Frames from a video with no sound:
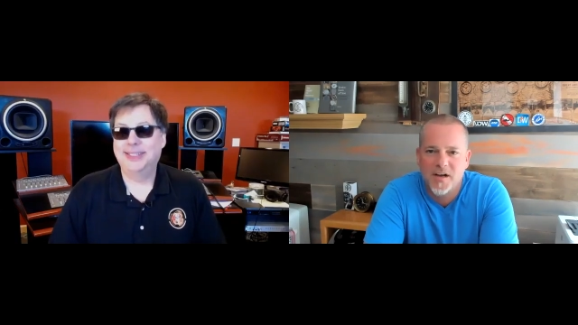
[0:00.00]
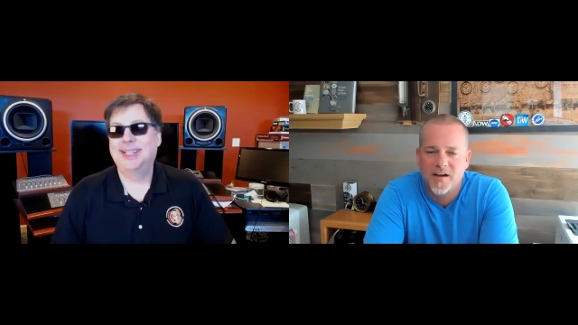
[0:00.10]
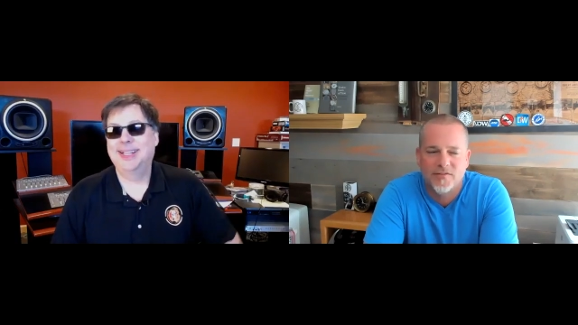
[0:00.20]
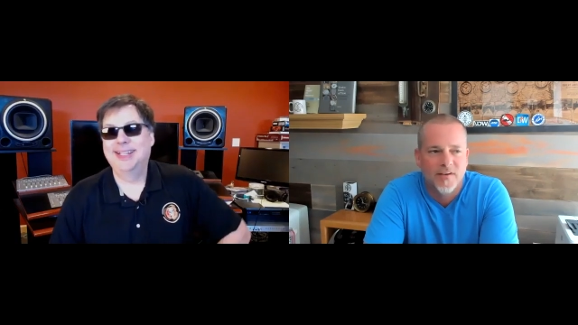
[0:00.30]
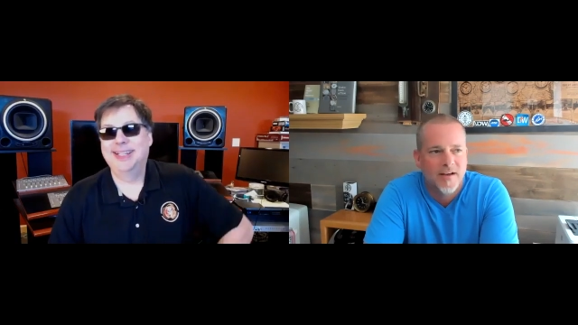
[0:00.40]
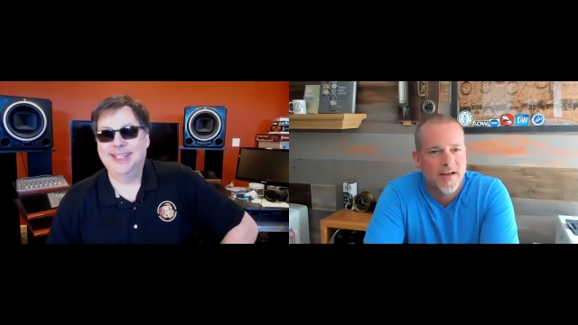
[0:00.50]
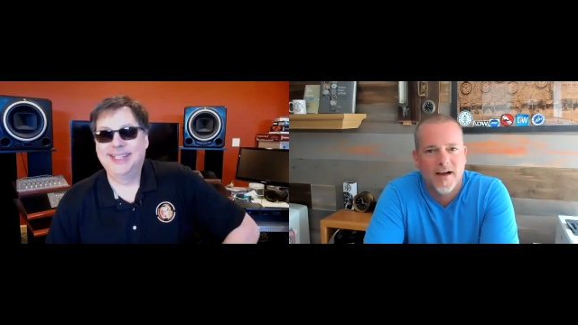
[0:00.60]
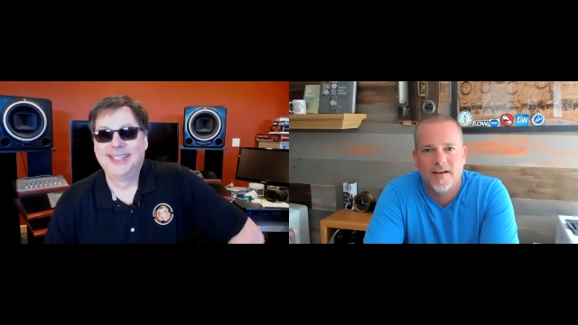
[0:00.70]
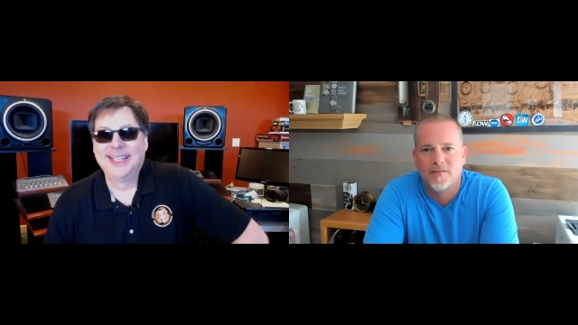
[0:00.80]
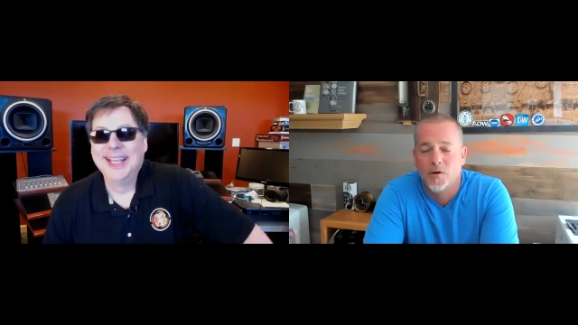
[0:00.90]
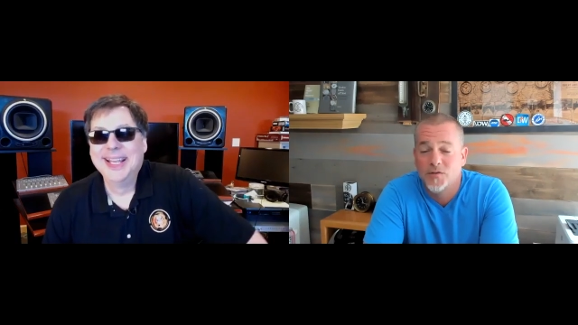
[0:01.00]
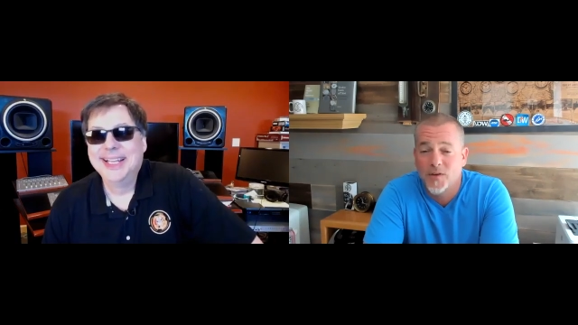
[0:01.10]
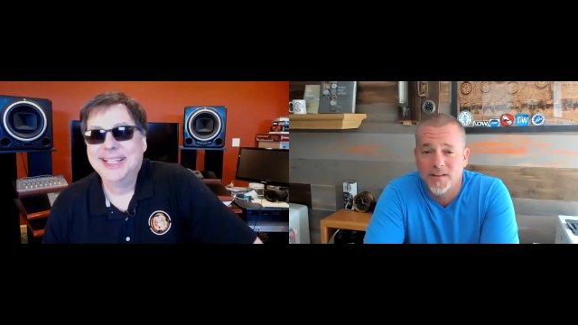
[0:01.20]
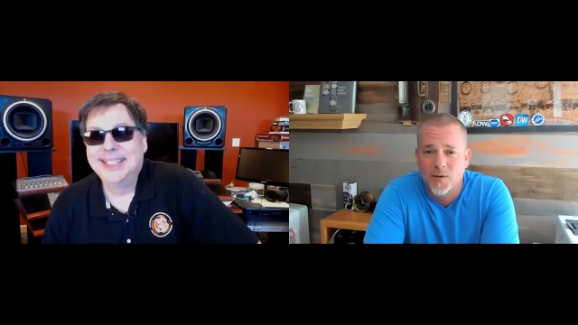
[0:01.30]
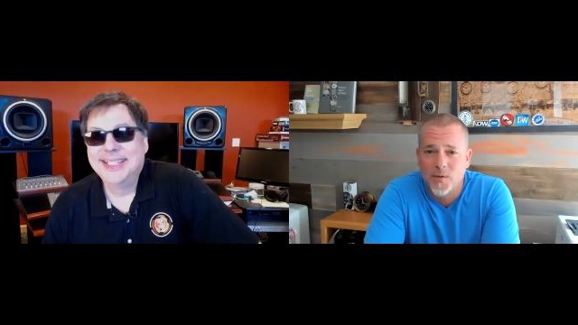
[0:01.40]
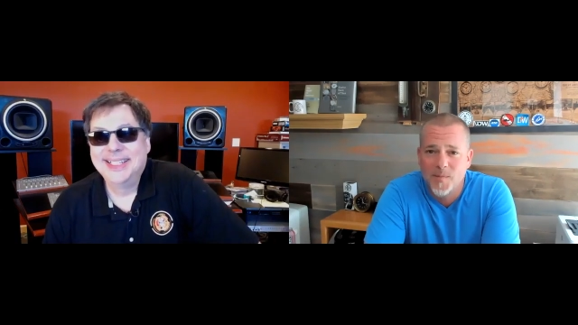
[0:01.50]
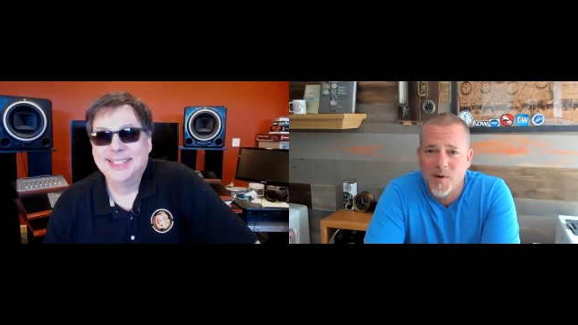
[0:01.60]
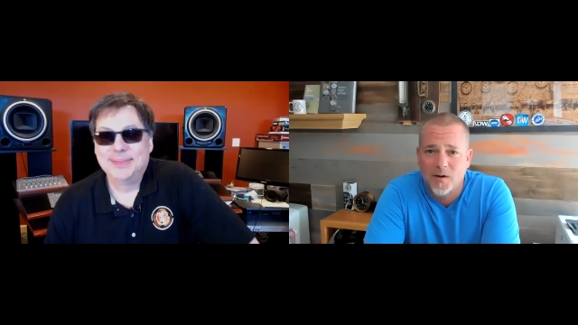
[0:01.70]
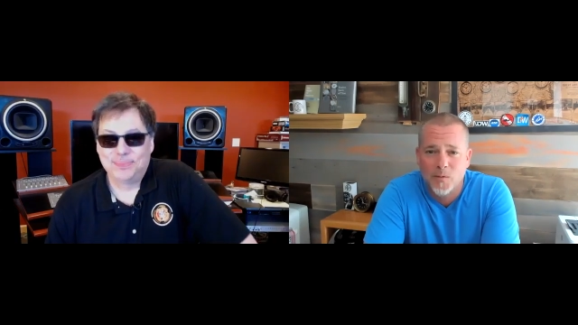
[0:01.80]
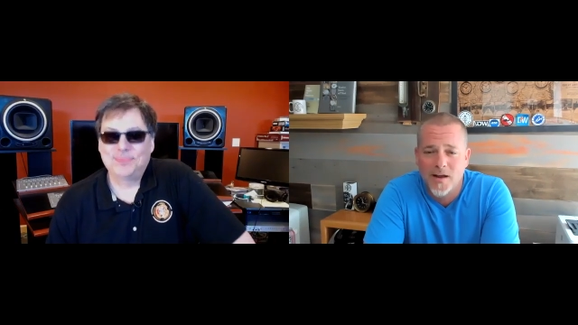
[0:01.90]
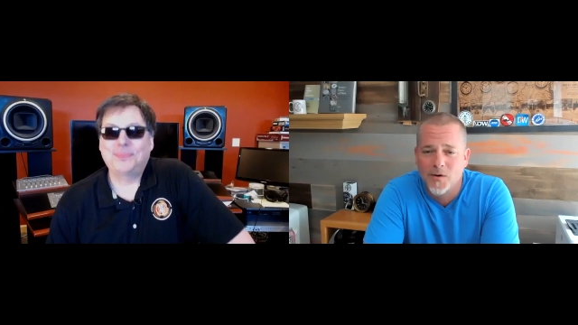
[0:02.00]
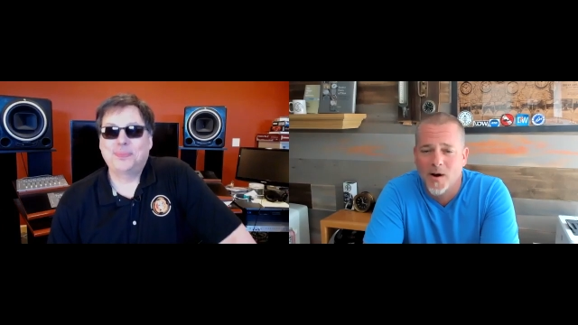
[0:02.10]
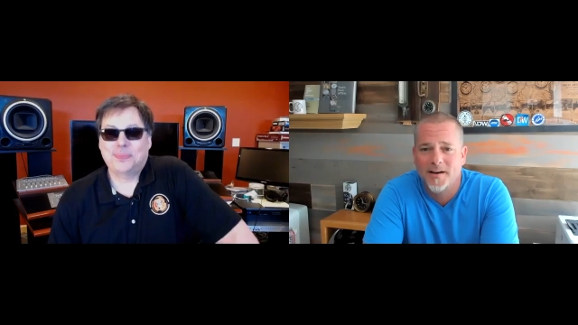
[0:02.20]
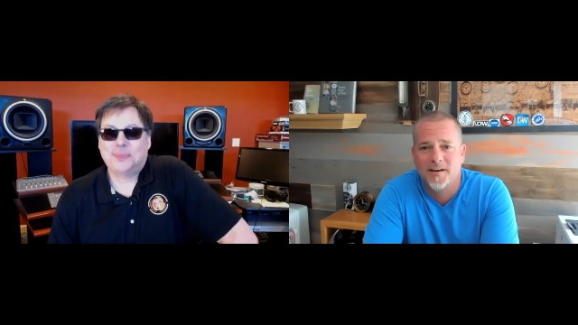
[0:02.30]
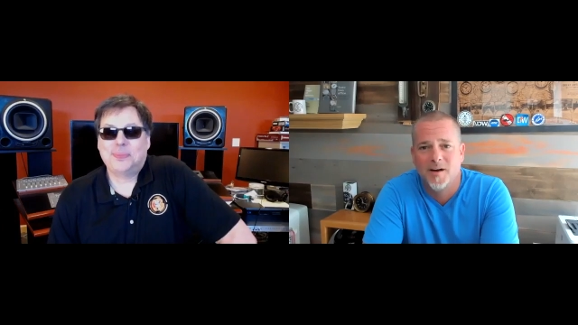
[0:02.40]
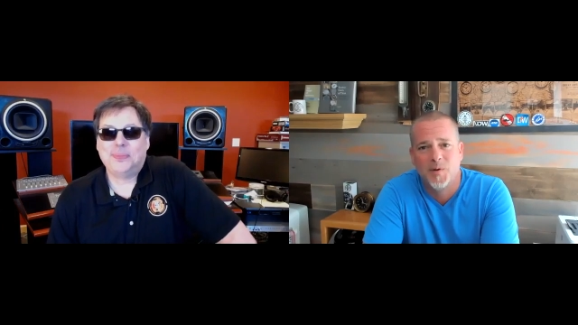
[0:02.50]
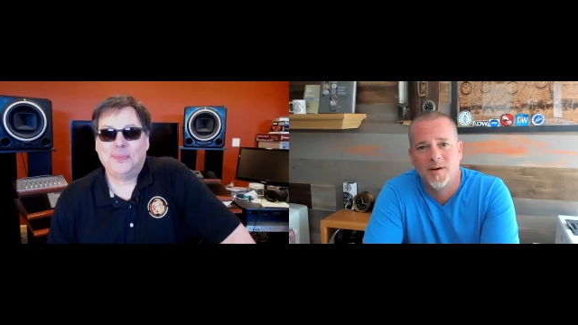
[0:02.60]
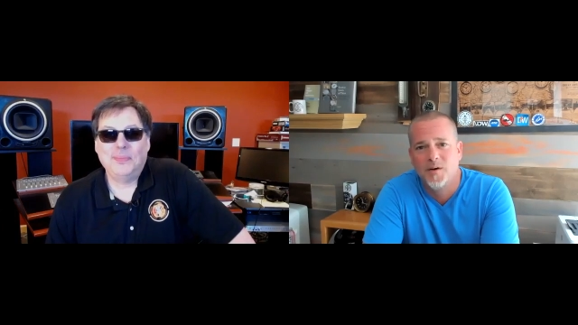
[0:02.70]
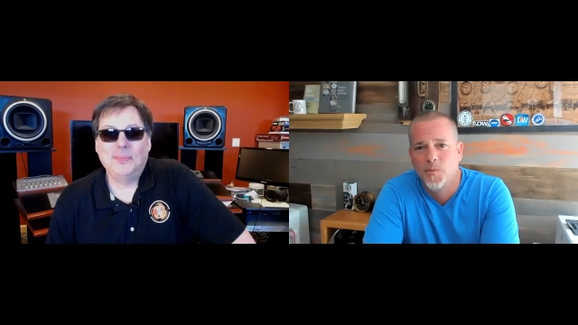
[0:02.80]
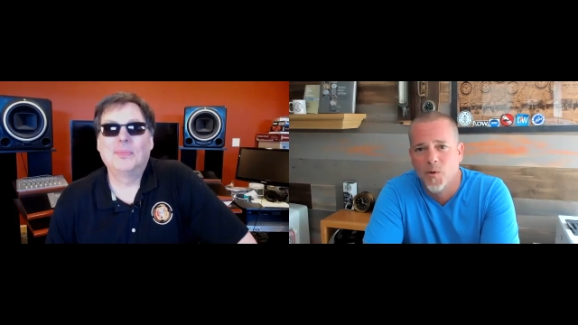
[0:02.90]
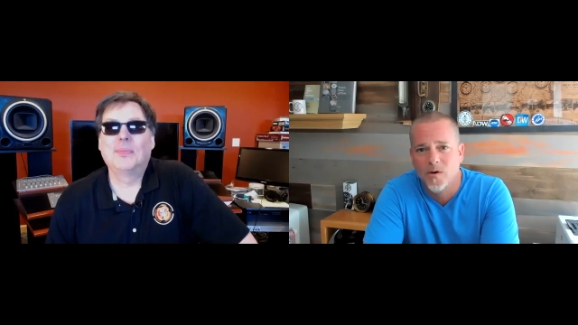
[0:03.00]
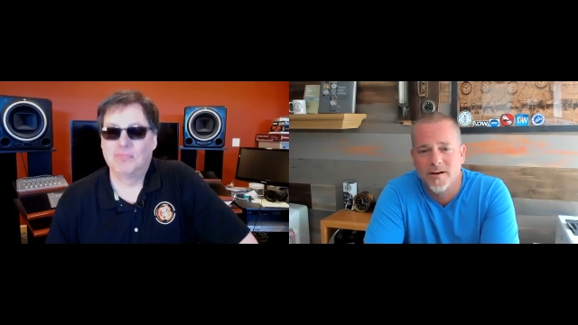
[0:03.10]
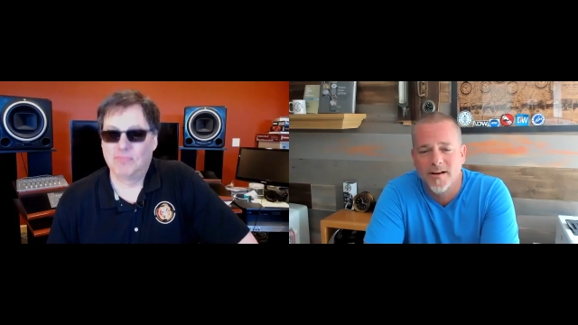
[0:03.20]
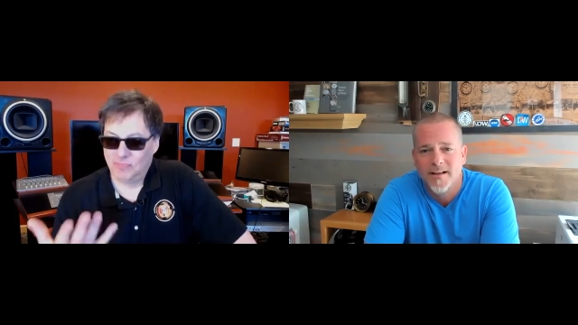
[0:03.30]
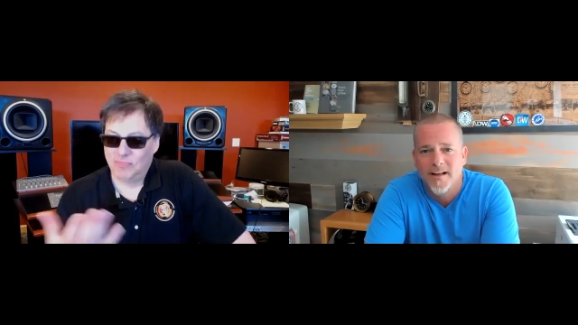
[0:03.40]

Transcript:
Speaker 1: Jeff. I've always felt that way about Ray Grennan up in Newport.